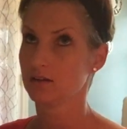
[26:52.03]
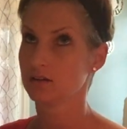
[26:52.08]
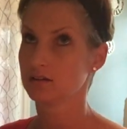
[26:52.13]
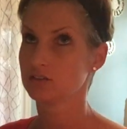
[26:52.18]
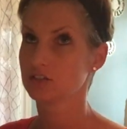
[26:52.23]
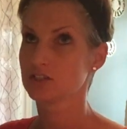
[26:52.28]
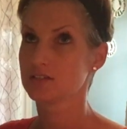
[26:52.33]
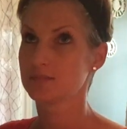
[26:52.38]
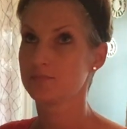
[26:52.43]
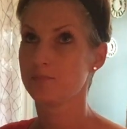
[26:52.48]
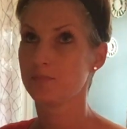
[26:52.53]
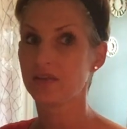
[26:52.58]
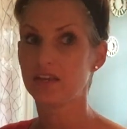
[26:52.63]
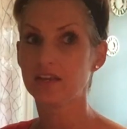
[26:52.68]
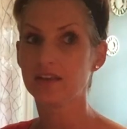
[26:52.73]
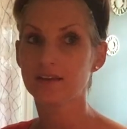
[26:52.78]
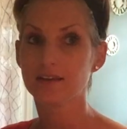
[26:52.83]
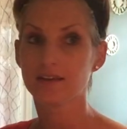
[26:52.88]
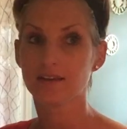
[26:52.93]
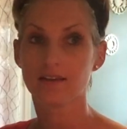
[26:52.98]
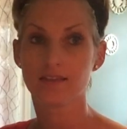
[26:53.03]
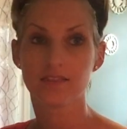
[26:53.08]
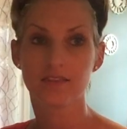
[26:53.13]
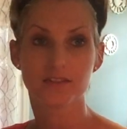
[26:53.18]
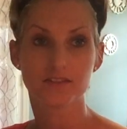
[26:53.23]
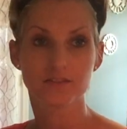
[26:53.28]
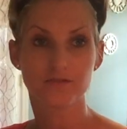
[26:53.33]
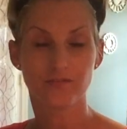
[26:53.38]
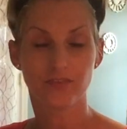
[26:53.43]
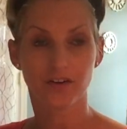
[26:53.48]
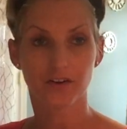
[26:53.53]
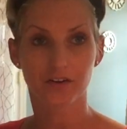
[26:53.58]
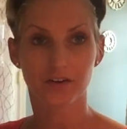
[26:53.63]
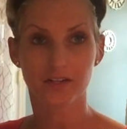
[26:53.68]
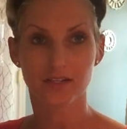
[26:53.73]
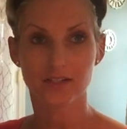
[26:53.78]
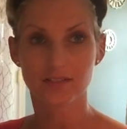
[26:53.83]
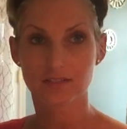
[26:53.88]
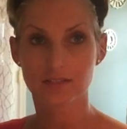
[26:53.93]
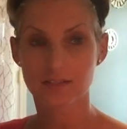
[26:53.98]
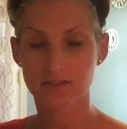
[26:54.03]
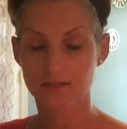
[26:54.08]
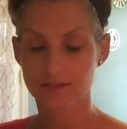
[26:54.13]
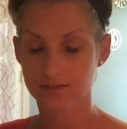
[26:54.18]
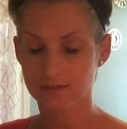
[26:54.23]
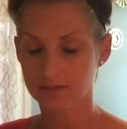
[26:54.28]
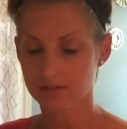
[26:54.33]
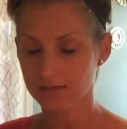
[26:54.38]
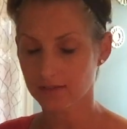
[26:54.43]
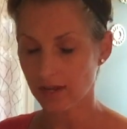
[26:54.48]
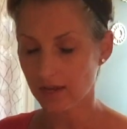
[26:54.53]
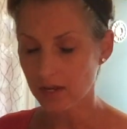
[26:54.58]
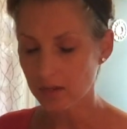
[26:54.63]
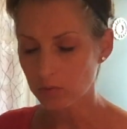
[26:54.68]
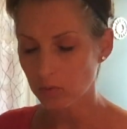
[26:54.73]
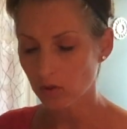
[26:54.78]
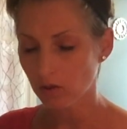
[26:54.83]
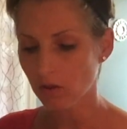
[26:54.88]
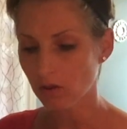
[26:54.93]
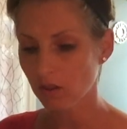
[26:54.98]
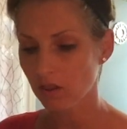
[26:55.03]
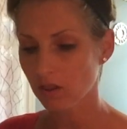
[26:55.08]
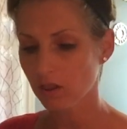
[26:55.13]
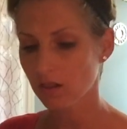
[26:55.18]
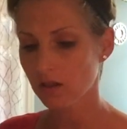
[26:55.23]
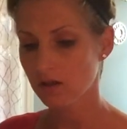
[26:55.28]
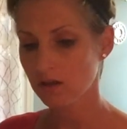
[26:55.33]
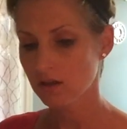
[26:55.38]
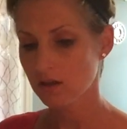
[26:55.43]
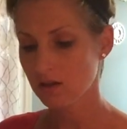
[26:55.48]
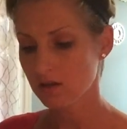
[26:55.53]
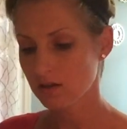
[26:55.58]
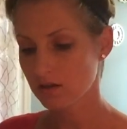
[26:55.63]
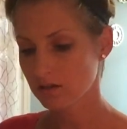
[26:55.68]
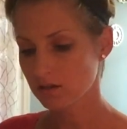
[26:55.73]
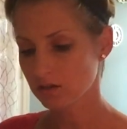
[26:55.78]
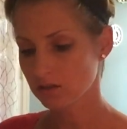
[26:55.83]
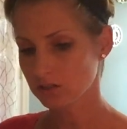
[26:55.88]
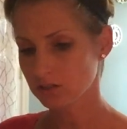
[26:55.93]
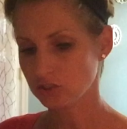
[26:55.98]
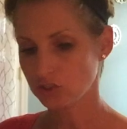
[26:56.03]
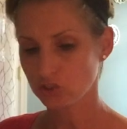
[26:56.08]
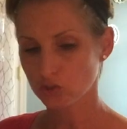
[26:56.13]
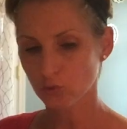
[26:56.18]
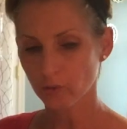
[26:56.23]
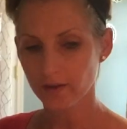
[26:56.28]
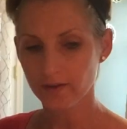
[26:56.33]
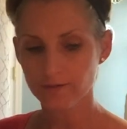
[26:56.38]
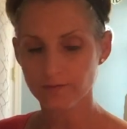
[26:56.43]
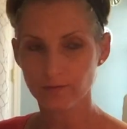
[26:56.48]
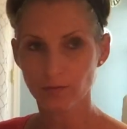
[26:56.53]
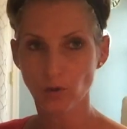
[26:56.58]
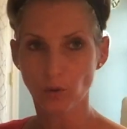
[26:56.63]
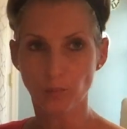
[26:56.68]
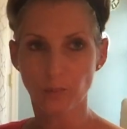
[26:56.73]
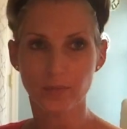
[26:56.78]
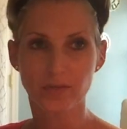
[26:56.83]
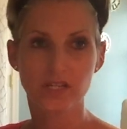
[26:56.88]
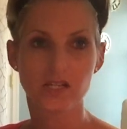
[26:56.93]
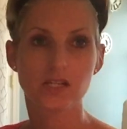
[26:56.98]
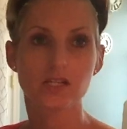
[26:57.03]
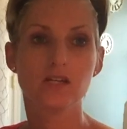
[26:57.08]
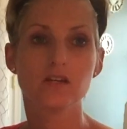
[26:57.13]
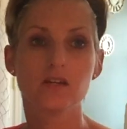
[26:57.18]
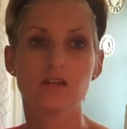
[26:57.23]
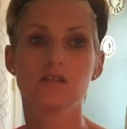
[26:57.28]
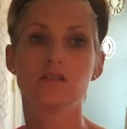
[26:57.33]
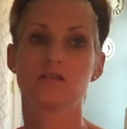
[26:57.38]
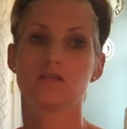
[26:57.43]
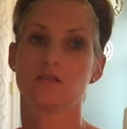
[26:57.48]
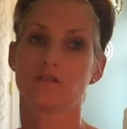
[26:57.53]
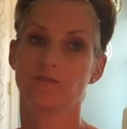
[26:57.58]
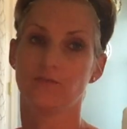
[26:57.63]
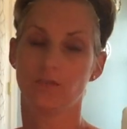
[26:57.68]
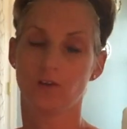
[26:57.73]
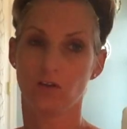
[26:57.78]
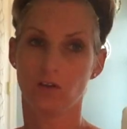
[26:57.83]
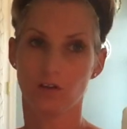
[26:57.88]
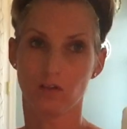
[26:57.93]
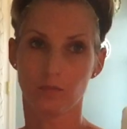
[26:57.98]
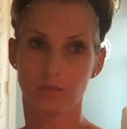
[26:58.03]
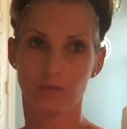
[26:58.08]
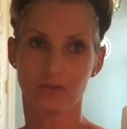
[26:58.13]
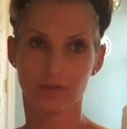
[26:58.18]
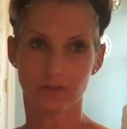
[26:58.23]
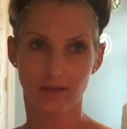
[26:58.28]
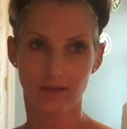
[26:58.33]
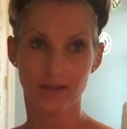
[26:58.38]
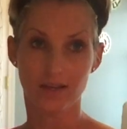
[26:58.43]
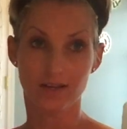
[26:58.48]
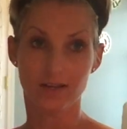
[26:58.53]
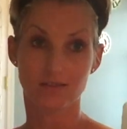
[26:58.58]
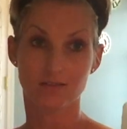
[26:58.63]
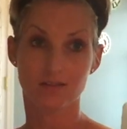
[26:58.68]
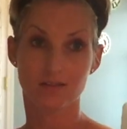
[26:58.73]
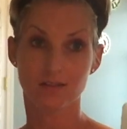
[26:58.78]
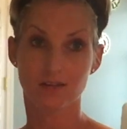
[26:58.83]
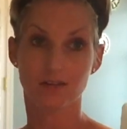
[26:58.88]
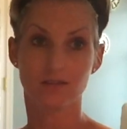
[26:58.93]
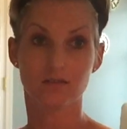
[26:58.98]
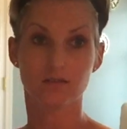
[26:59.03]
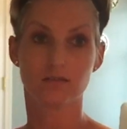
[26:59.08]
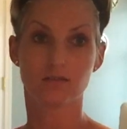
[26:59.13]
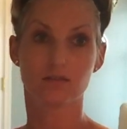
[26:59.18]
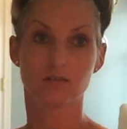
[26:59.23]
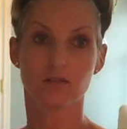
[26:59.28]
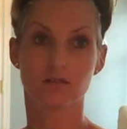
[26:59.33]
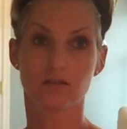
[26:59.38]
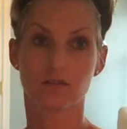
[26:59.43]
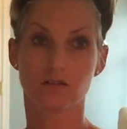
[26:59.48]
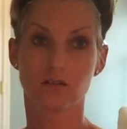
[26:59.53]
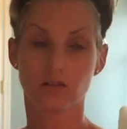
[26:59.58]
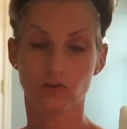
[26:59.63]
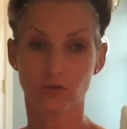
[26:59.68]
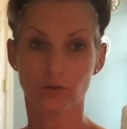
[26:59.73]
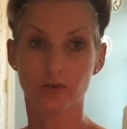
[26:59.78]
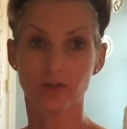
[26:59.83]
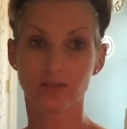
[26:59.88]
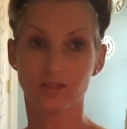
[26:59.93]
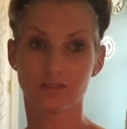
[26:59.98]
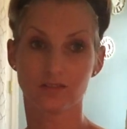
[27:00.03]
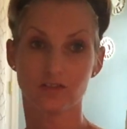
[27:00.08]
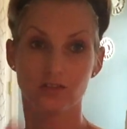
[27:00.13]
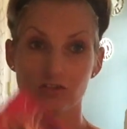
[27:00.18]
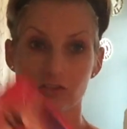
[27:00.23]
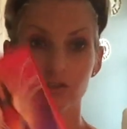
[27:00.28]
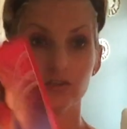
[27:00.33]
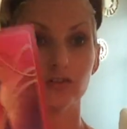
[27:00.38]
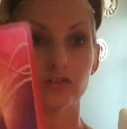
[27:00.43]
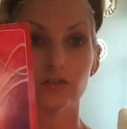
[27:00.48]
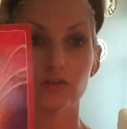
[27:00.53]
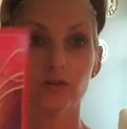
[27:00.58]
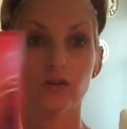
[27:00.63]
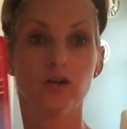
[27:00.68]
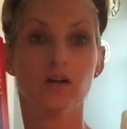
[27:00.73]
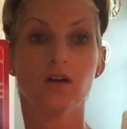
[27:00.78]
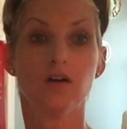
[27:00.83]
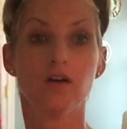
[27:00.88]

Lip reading: just being in this very stable, joyful, peaceful place is going to